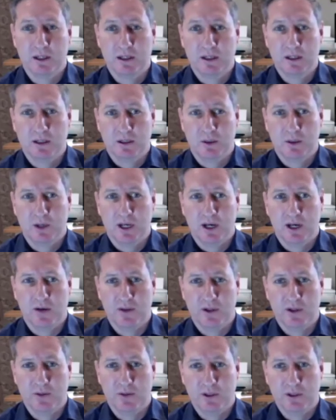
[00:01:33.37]
So we have
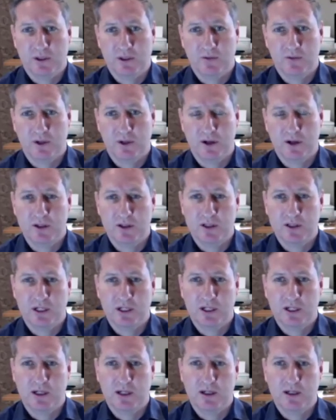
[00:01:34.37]
this risk of load
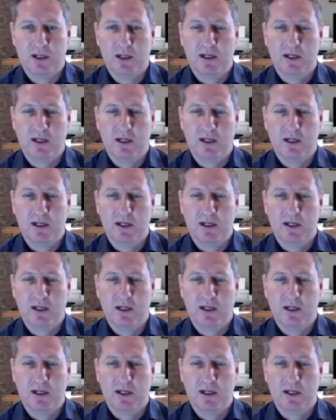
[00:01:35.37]
shedding,